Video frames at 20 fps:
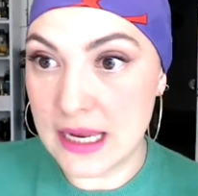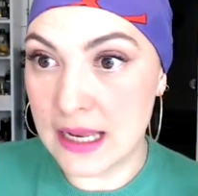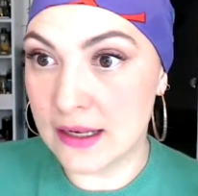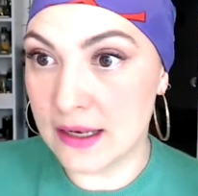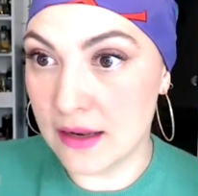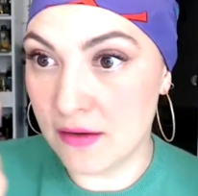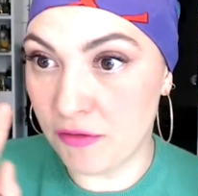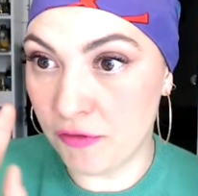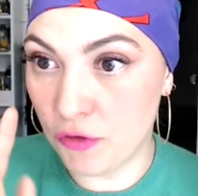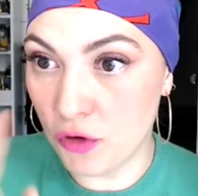
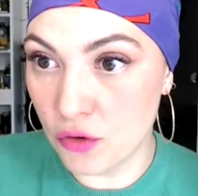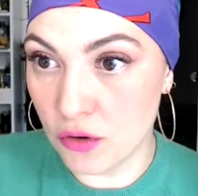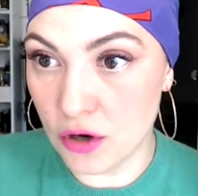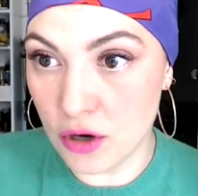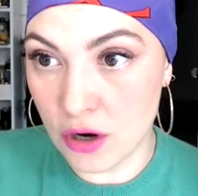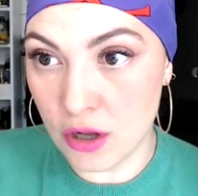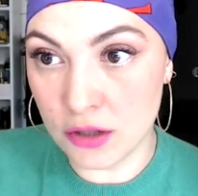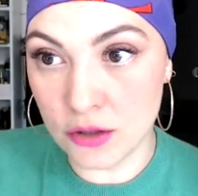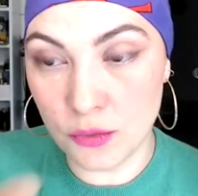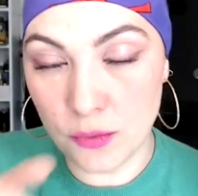and if
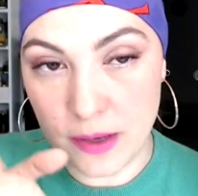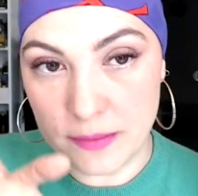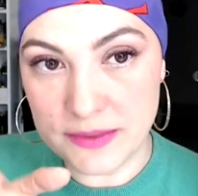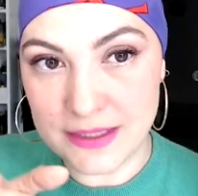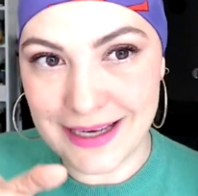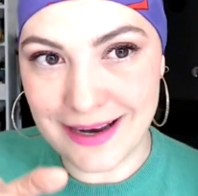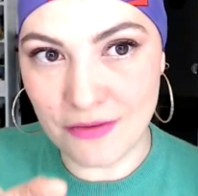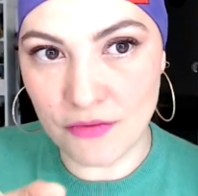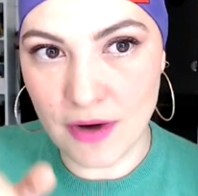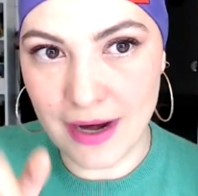you're on the
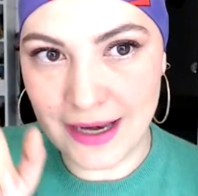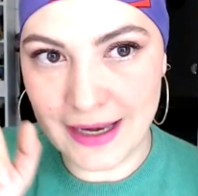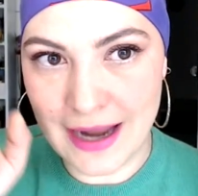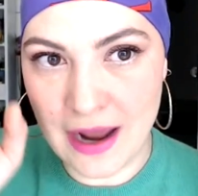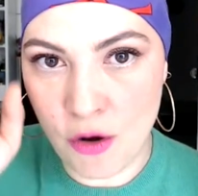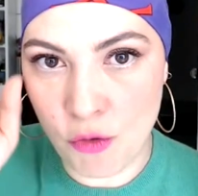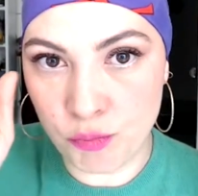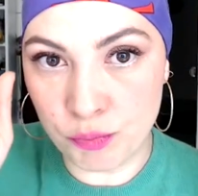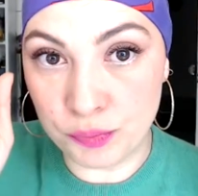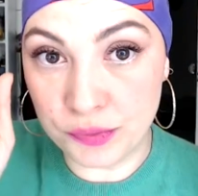website right
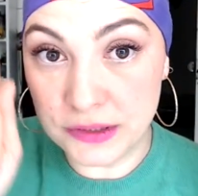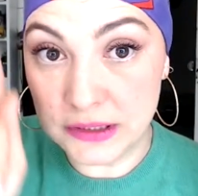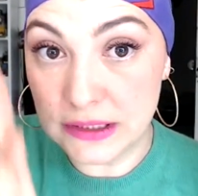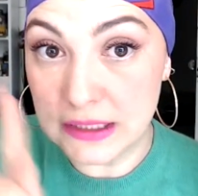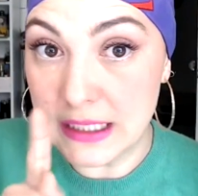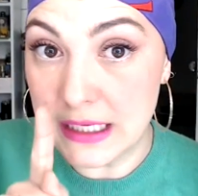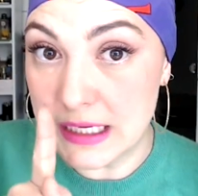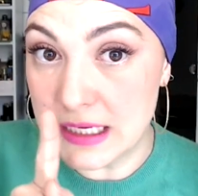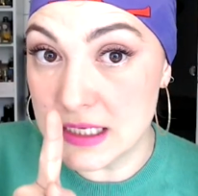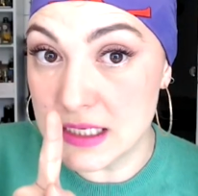now,
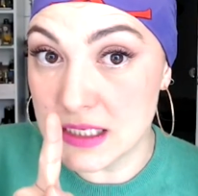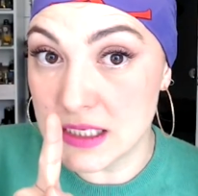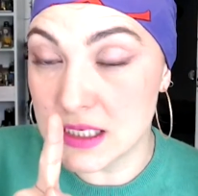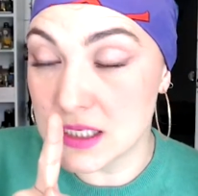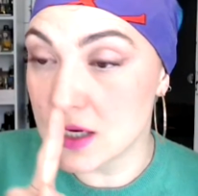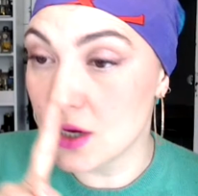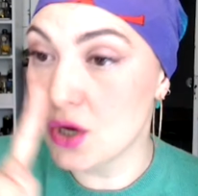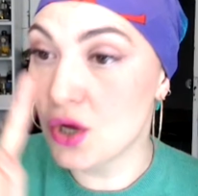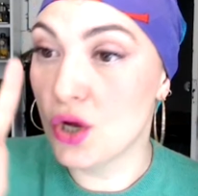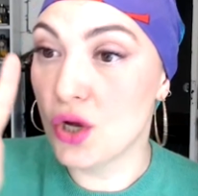
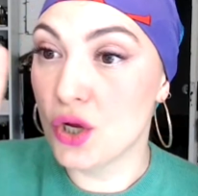please